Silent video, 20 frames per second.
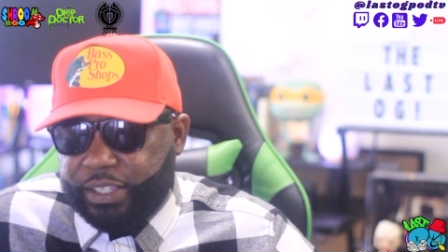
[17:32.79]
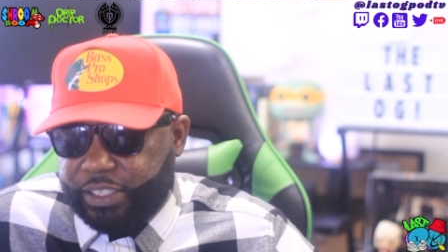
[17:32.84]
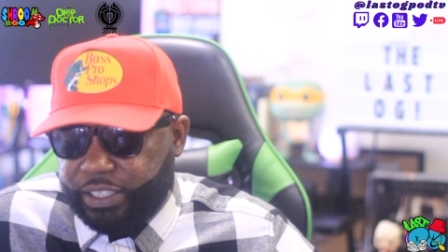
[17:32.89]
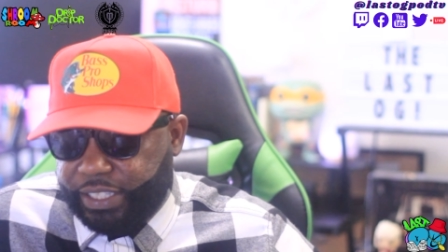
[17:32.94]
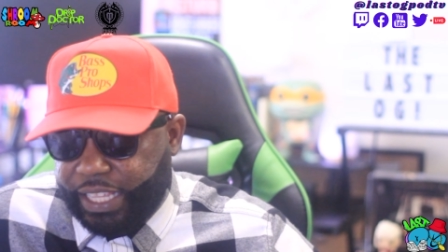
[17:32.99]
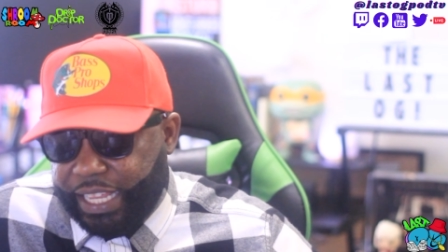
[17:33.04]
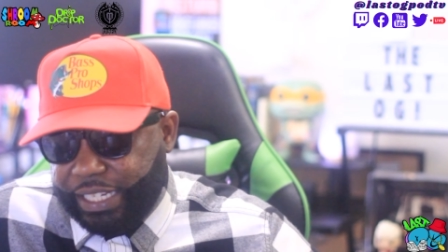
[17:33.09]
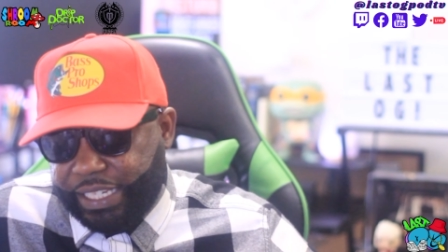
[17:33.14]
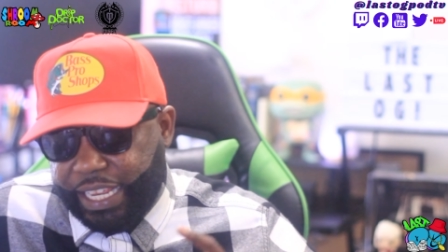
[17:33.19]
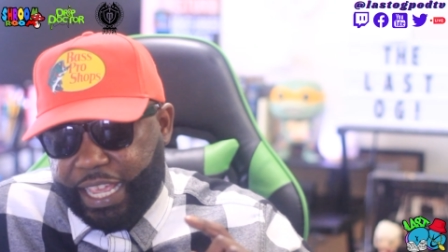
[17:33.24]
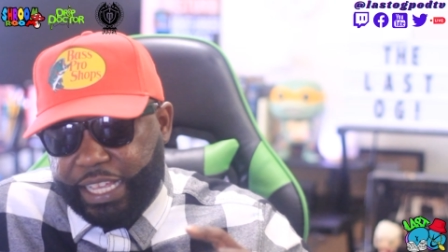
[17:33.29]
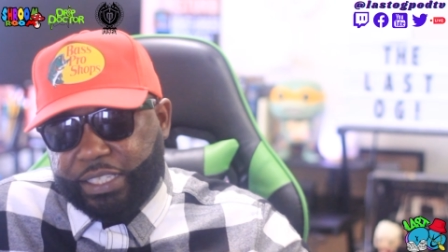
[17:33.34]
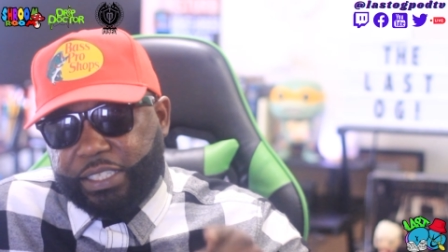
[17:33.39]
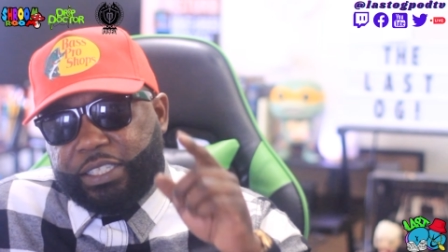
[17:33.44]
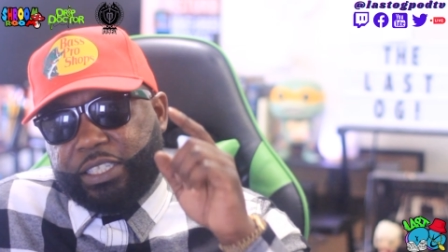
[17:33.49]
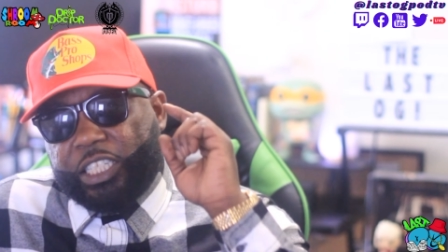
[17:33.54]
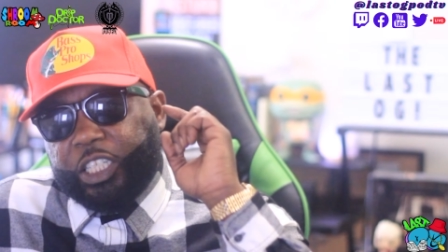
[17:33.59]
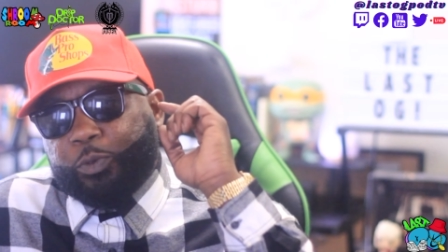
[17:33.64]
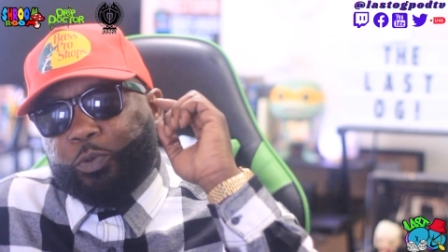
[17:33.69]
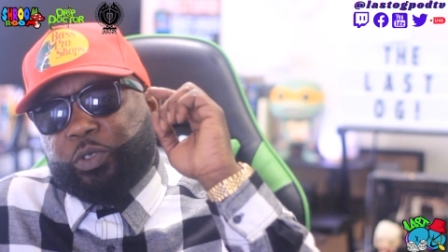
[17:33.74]
Cause that dancing
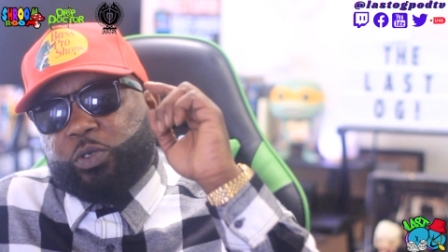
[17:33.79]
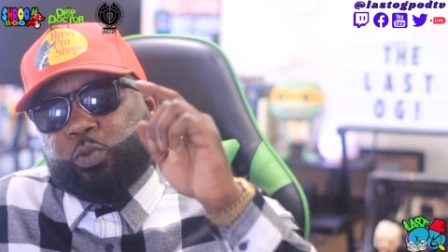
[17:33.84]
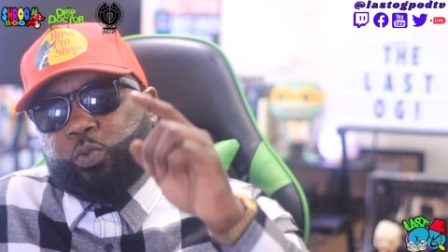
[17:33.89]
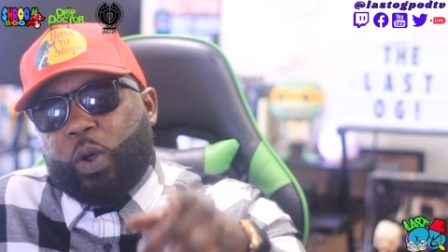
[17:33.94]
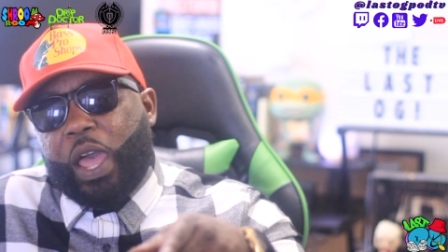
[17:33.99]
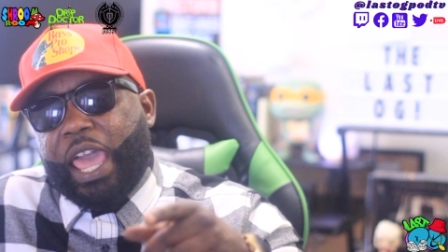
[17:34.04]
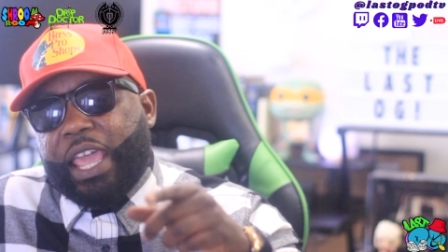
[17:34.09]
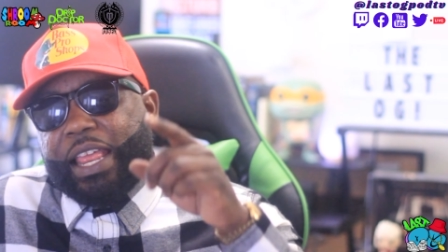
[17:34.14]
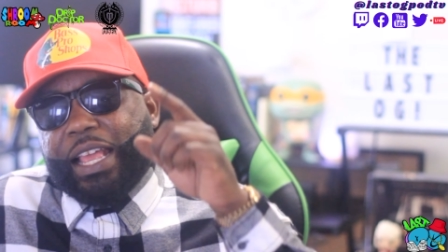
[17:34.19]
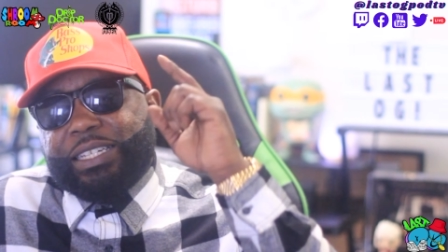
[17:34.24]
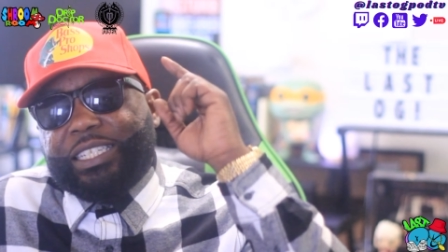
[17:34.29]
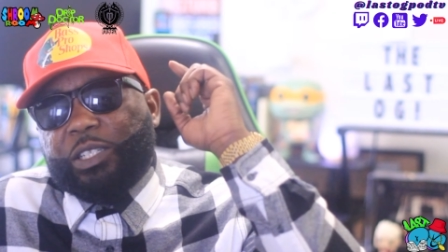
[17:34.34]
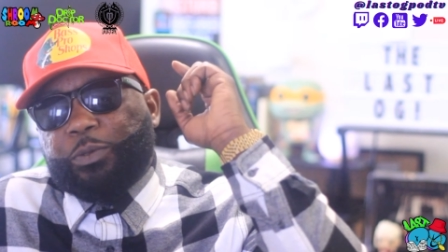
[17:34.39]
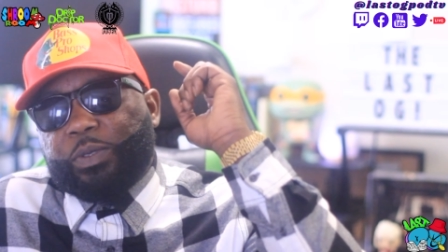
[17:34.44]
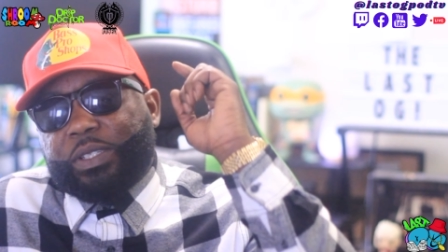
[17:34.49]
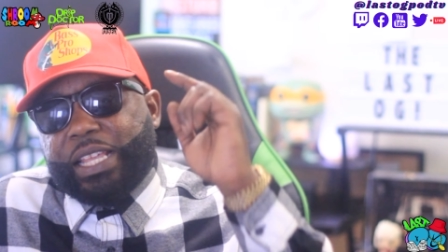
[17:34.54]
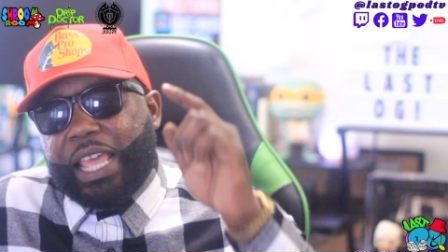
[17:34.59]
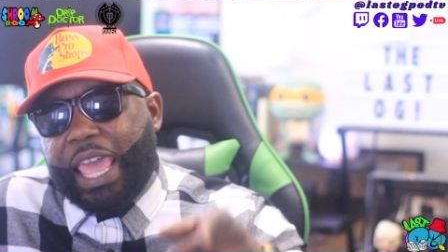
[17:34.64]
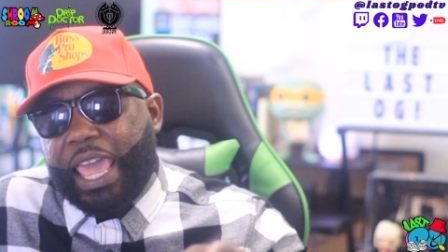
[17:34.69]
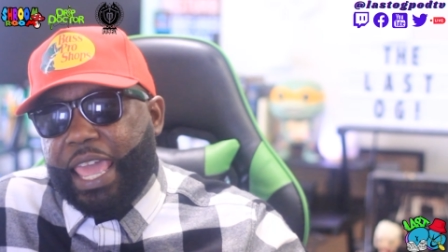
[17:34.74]
shit was whack. That shit
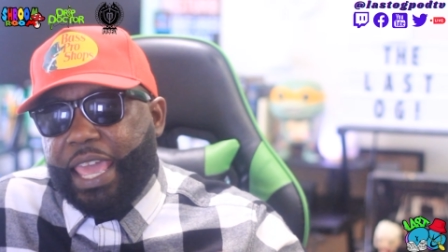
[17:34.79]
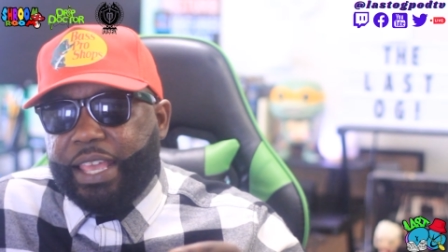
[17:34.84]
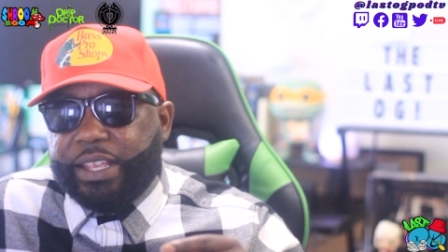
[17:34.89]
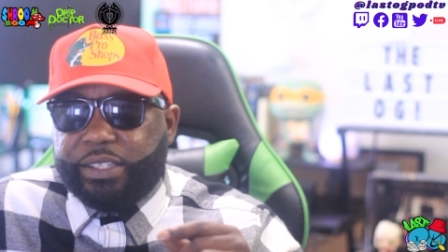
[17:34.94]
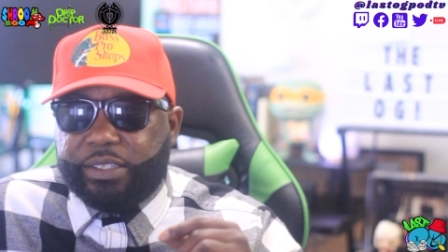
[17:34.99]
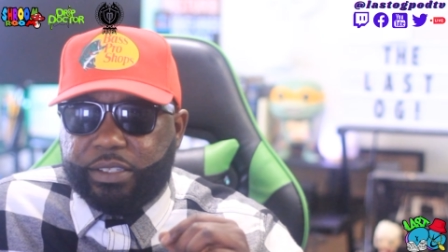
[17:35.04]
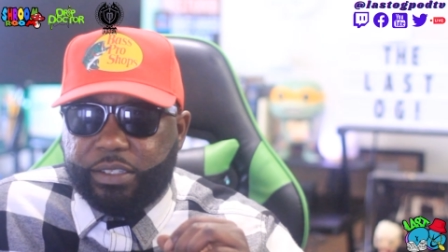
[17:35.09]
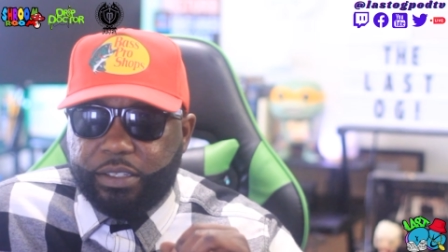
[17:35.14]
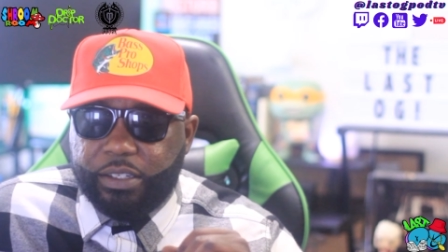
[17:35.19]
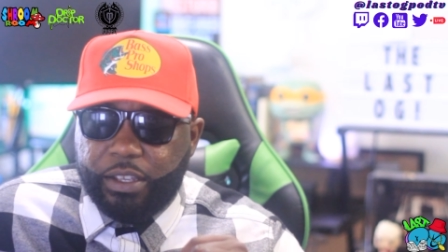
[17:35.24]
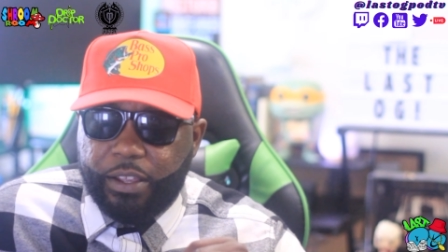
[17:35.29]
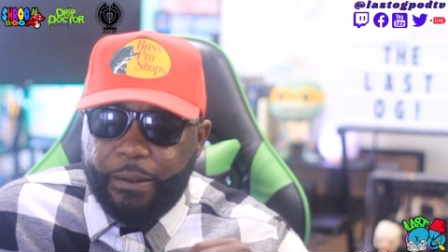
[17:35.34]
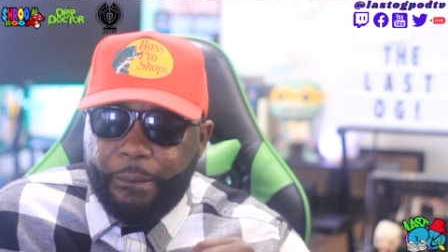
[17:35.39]
was ass.